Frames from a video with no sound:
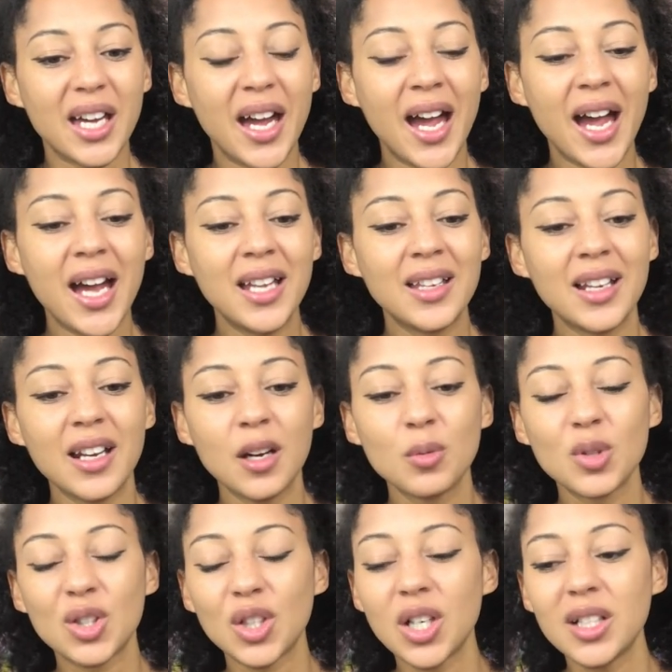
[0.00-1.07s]
And then I
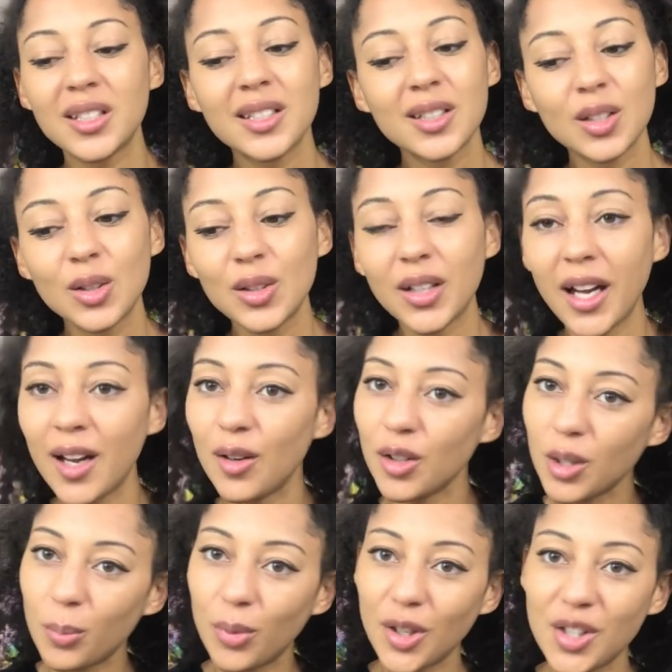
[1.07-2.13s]
was starting to look at
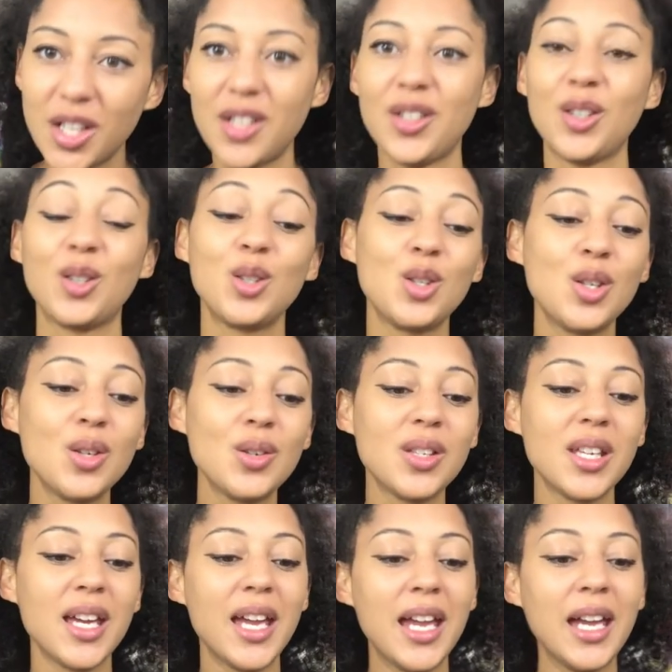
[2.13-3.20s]
other projects I could use
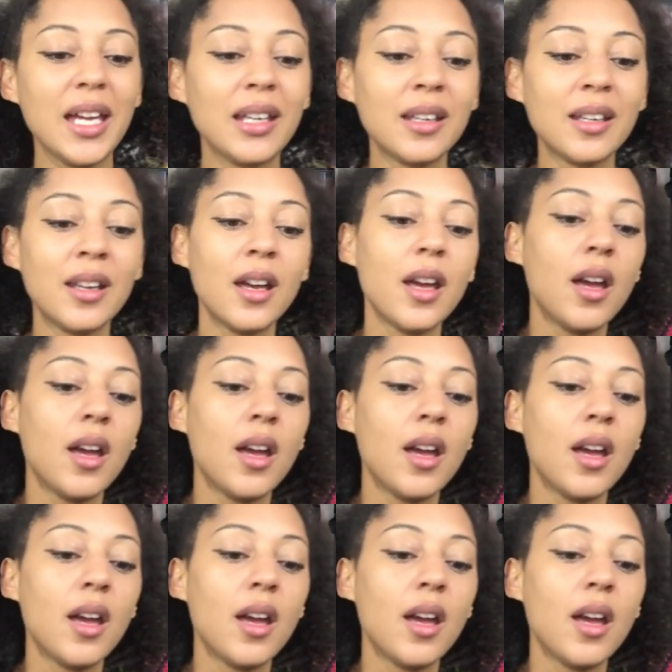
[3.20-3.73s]
it in.